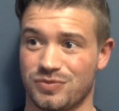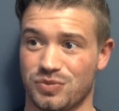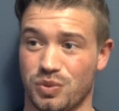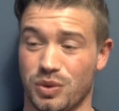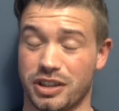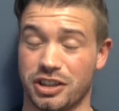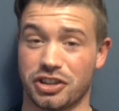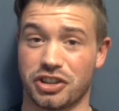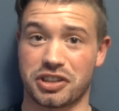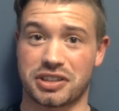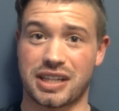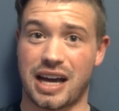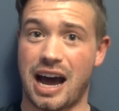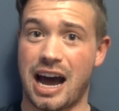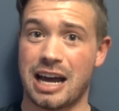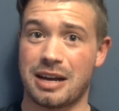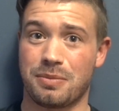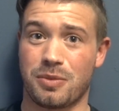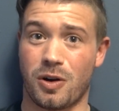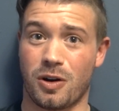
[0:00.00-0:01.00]
When you're just
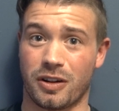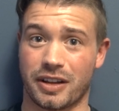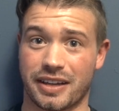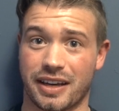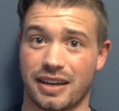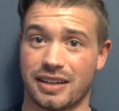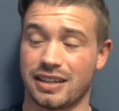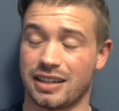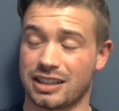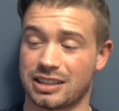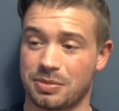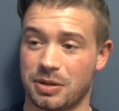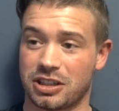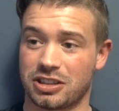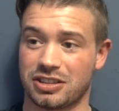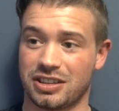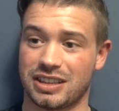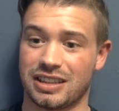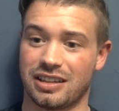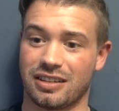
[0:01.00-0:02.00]
eyeballing it, and
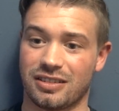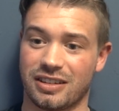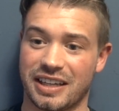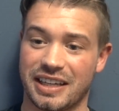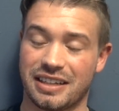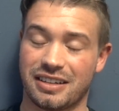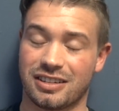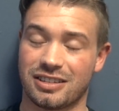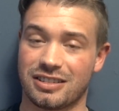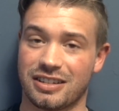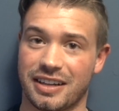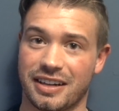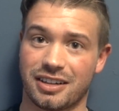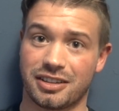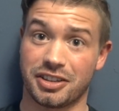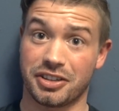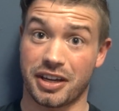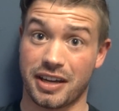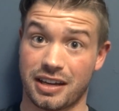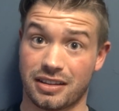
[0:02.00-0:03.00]
especially the leaner and leaner
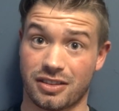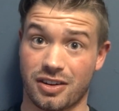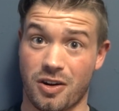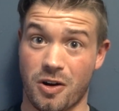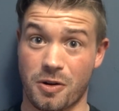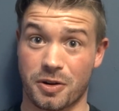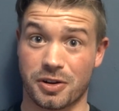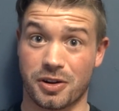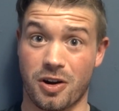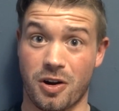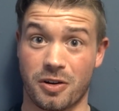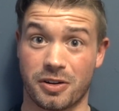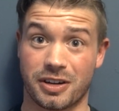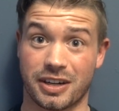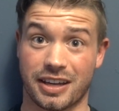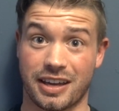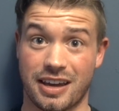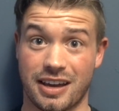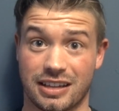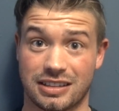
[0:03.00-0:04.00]
you get, the harder
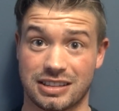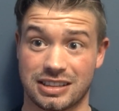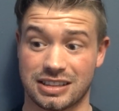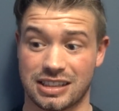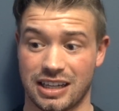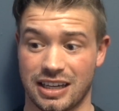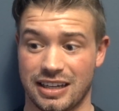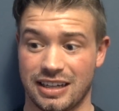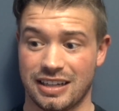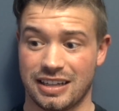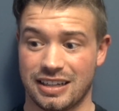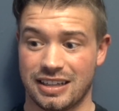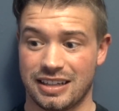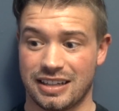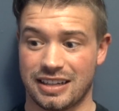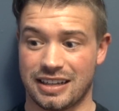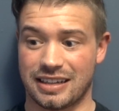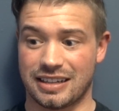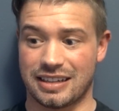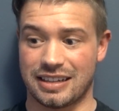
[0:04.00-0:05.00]
it gets,
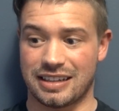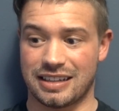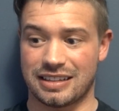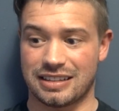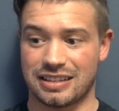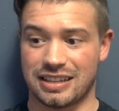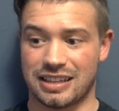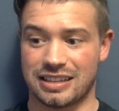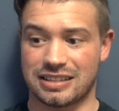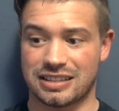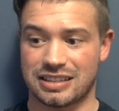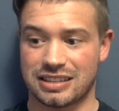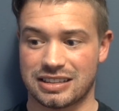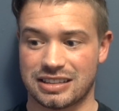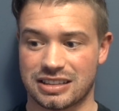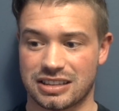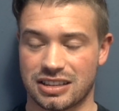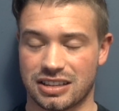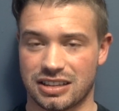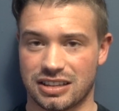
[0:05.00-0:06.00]

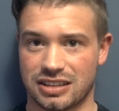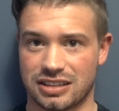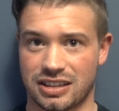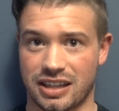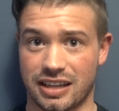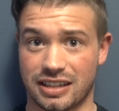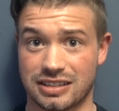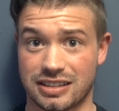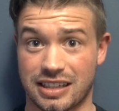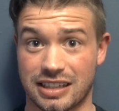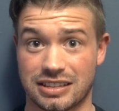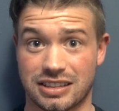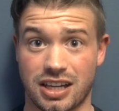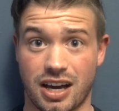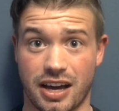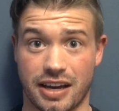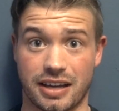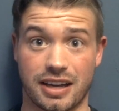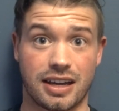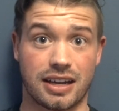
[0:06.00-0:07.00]
it's things get
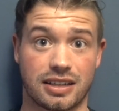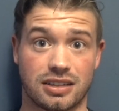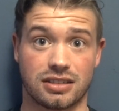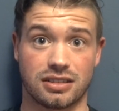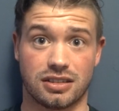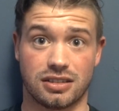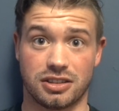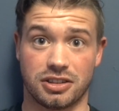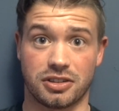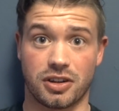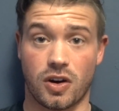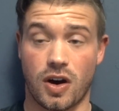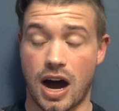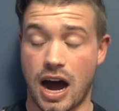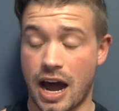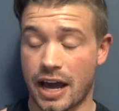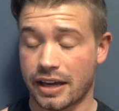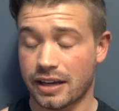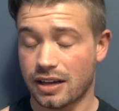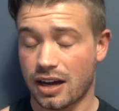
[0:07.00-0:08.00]
tight. And
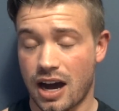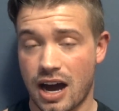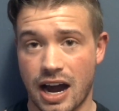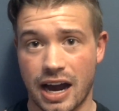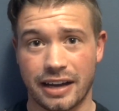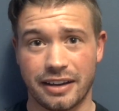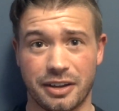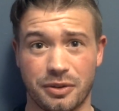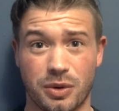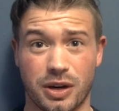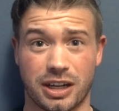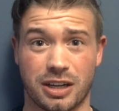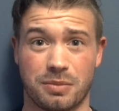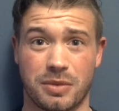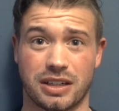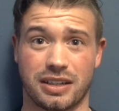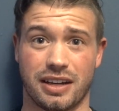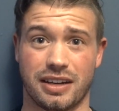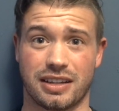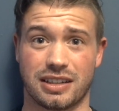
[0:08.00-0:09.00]
I highly
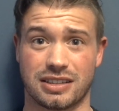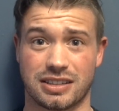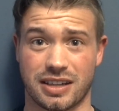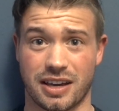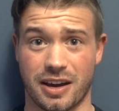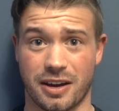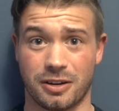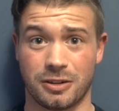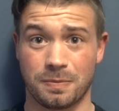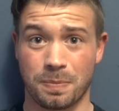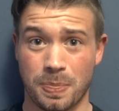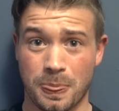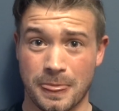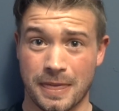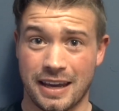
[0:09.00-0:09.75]
recommend getting a scale.